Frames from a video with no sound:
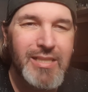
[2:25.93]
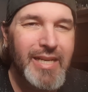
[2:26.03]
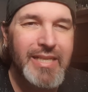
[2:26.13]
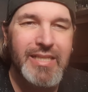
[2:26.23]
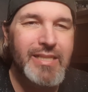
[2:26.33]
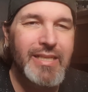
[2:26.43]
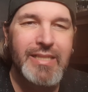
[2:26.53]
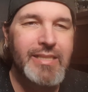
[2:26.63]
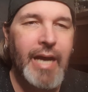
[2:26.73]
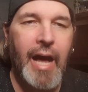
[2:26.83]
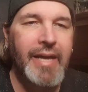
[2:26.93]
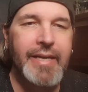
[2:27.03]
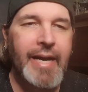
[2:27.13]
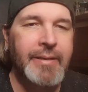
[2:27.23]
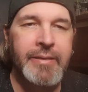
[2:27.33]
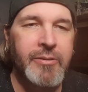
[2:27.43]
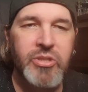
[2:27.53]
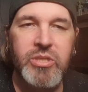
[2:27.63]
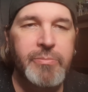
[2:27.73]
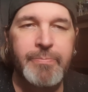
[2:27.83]
Like, I don't know,
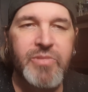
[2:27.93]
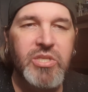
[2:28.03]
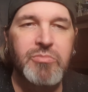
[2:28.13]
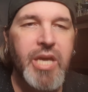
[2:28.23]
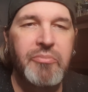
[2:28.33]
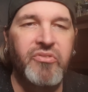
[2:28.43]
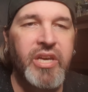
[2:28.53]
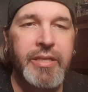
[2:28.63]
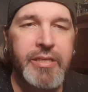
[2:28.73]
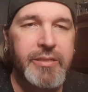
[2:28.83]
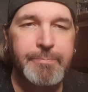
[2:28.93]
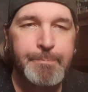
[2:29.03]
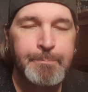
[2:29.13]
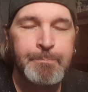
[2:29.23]
some type of alien.